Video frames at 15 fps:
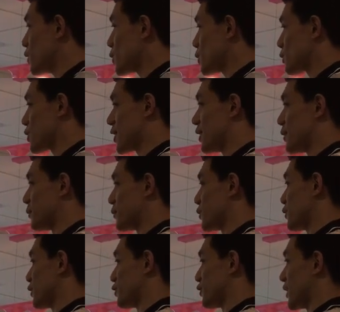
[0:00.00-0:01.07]
shoot
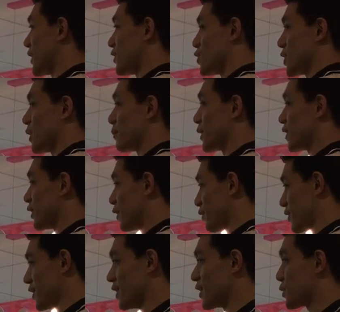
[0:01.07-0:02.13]
your friend jumping
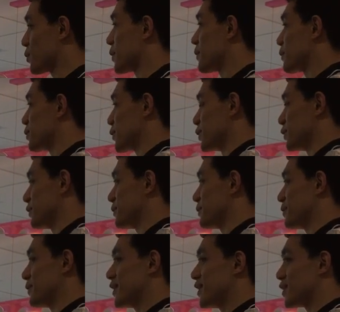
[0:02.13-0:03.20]
off the swimming pool.
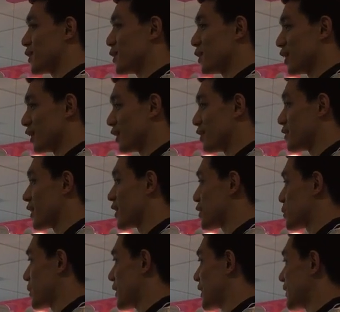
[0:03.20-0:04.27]
So you can give that a
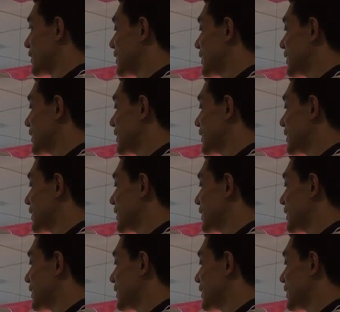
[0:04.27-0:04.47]
try.